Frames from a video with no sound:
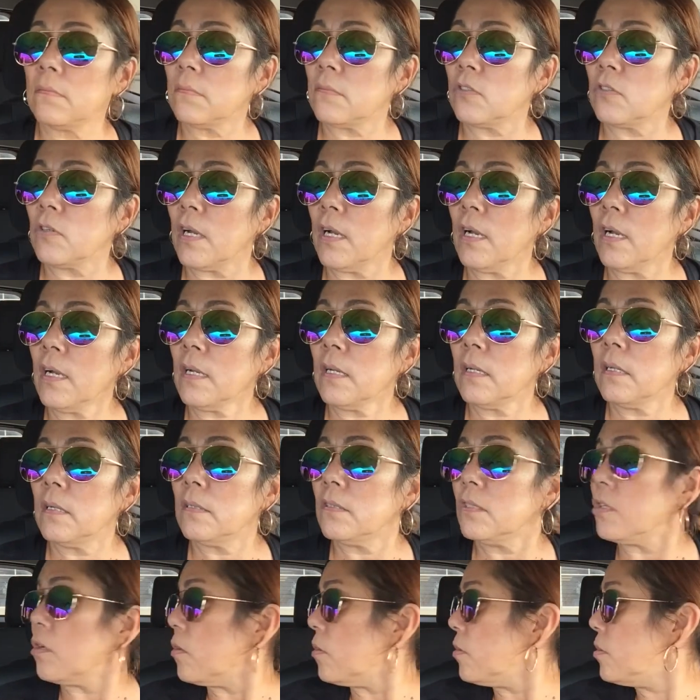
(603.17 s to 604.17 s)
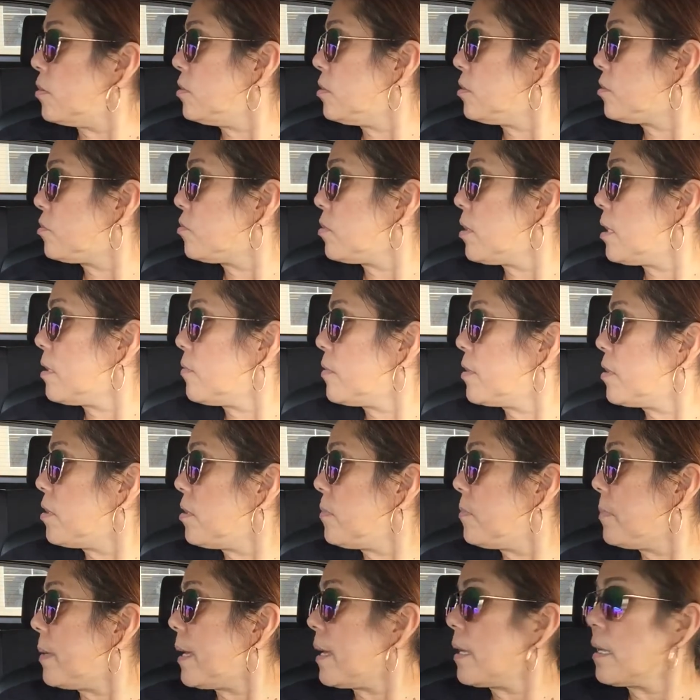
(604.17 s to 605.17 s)
truck, turn your truck when
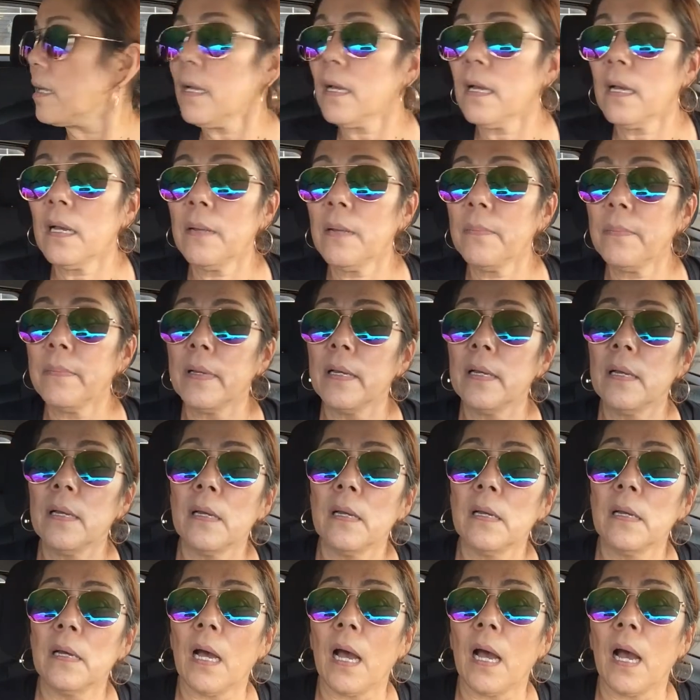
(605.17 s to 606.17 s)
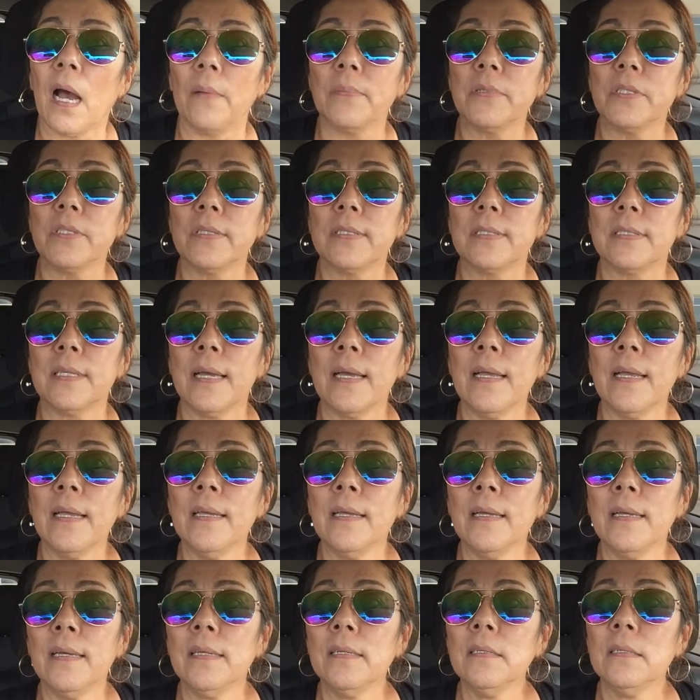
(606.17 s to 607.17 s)
you back up. I'm just
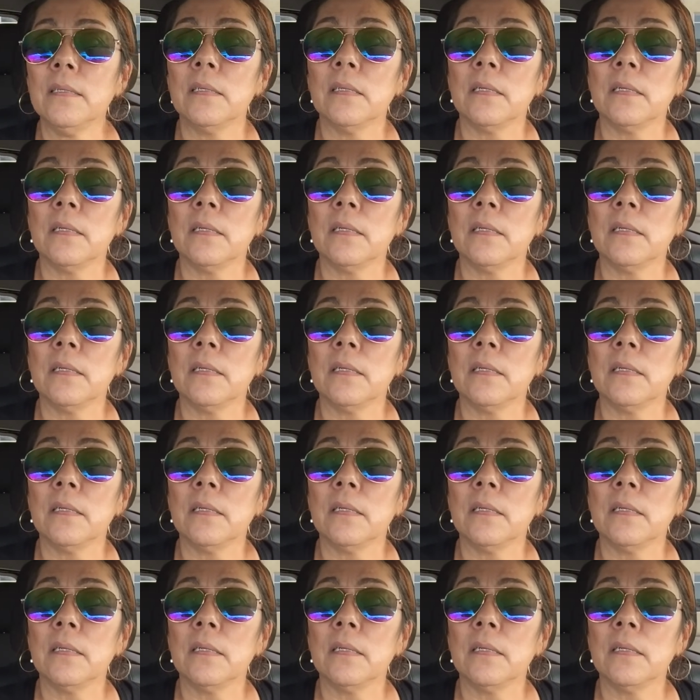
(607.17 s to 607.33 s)
saying.